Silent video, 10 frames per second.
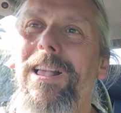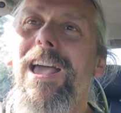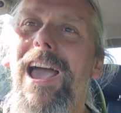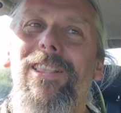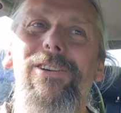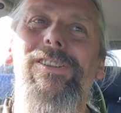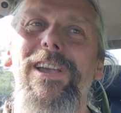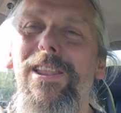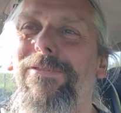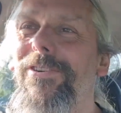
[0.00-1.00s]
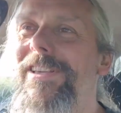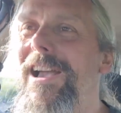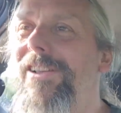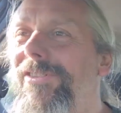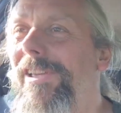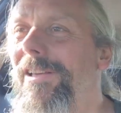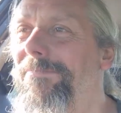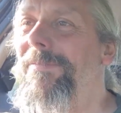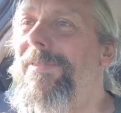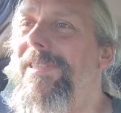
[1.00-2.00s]
It looks kind of funny actually. A
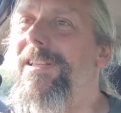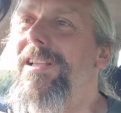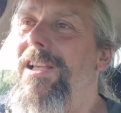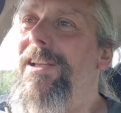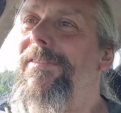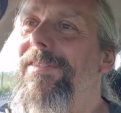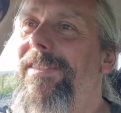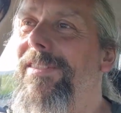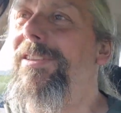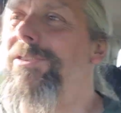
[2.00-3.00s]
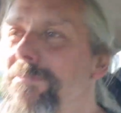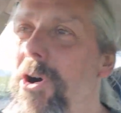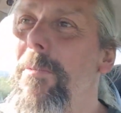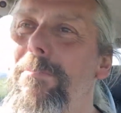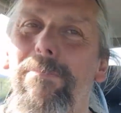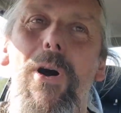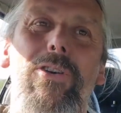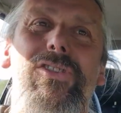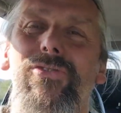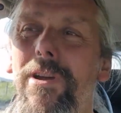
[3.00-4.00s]
small
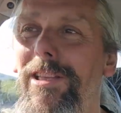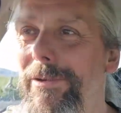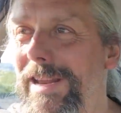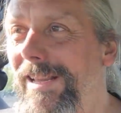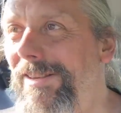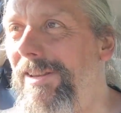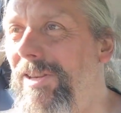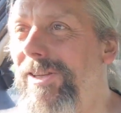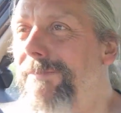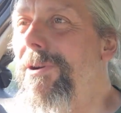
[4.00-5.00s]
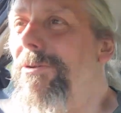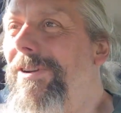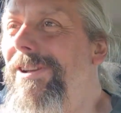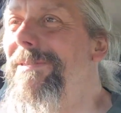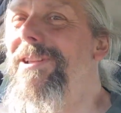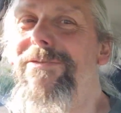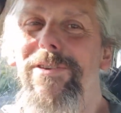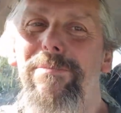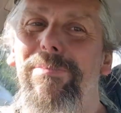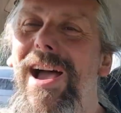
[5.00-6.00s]
box trailer, and you can see smoke coming off the
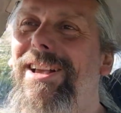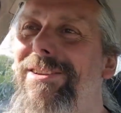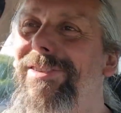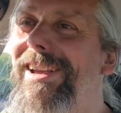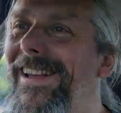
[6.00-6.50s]
back of it.